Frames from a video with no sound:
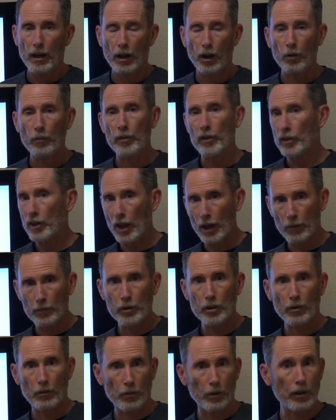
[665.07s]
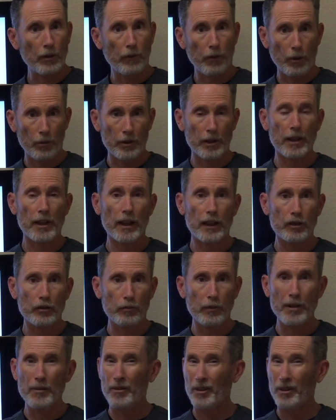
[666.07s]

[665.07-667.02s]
hope this helps you. I'm looking forward to next week.